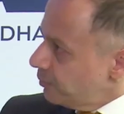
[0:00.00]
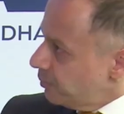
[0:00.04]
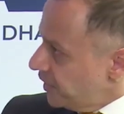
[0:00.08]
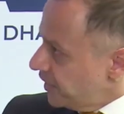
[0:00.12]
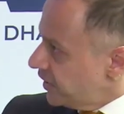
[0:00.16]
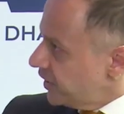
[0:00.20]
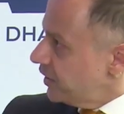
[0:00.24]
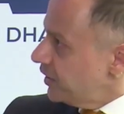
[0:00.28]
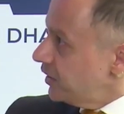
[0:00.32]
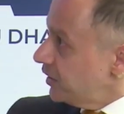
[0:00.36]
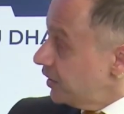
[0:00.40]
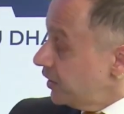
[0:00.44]

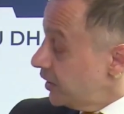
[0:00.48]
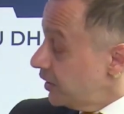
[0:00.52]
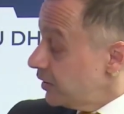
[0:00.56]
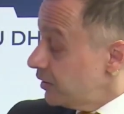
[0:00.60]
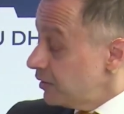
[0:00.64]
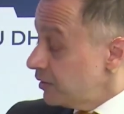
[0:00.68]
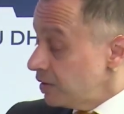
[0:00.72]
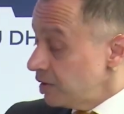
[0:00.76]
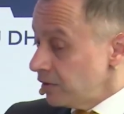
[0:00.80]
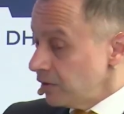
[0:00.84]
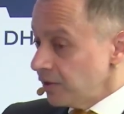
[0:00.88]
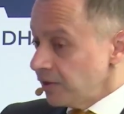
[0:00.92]
but
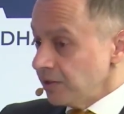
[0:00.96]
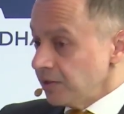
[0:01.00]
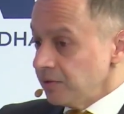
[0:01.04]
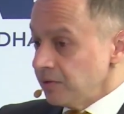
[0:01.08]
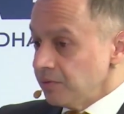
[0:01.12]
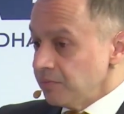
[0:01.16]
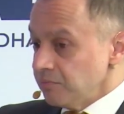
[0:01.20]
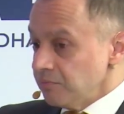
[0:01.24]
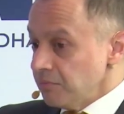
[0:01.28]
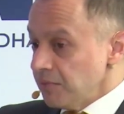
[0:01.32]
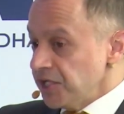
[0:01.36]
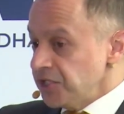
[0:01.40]

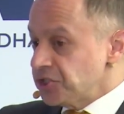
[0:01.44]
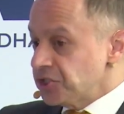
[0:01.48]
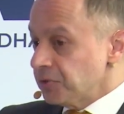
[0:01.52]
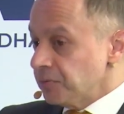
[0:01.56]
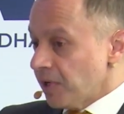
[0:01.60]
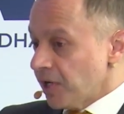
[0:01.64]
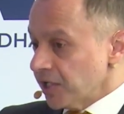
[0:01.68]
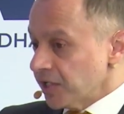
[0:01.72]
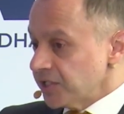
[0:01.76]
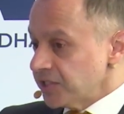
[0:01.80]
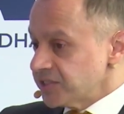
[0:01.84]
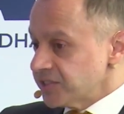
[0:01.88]
in major
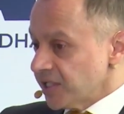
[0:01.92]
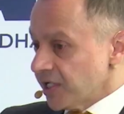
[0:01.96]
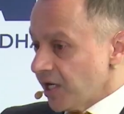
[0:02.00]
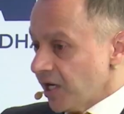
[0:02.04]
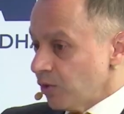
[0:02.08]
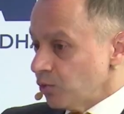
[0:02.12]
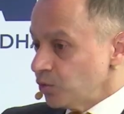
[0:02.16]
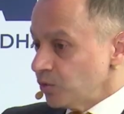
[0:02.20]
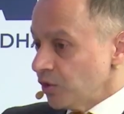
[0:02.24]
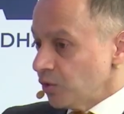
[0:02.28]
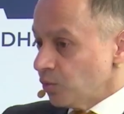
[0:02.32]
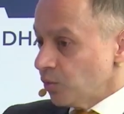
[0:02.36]
markets
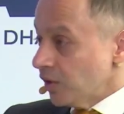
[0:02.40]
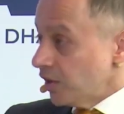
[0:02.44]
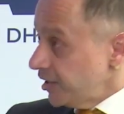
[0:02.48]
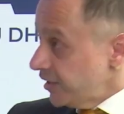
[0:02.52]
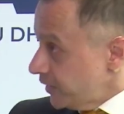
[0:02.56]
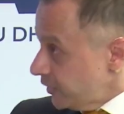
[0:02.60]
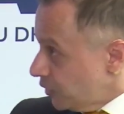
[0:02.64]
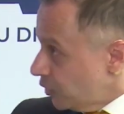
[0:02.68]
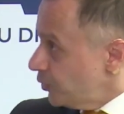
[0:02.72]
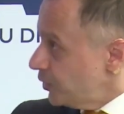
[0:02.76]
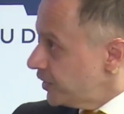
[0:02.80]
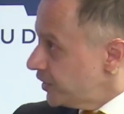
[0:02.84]
around the world,
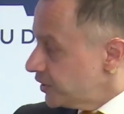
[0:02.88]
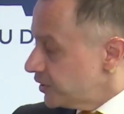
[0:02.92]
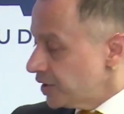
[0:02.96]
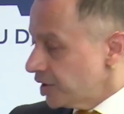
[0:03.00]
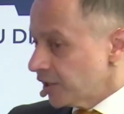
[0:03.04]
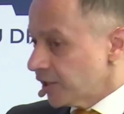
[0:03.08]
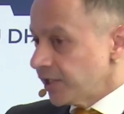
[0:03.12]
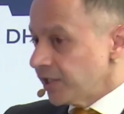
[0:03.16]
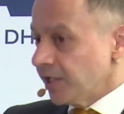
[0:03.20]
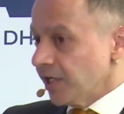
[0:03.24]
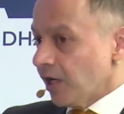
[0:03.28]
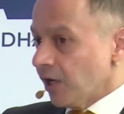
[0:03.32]
including
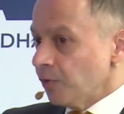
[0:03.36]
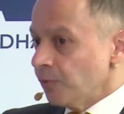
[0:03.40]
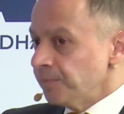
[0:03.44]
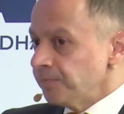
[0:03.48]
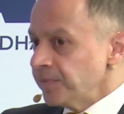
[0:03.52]
Turkey now,